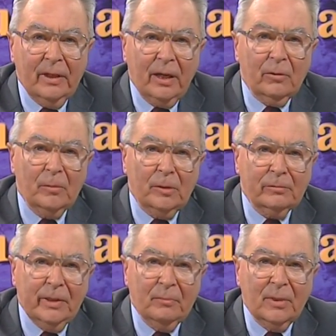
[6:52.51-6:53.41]
equitable
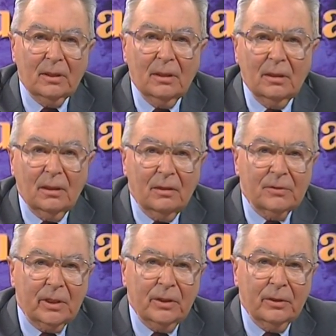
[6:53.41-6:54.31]
treatment of
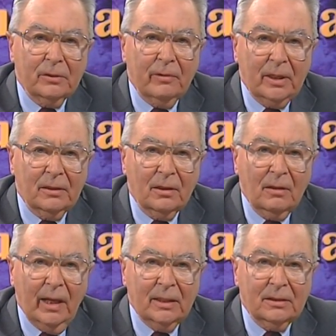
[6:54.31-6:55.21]
secured creditor
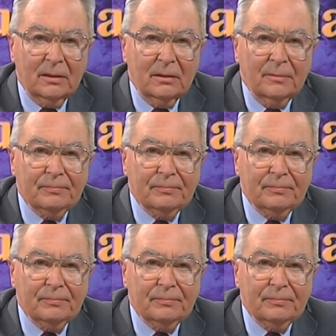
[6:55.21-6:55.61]
classes.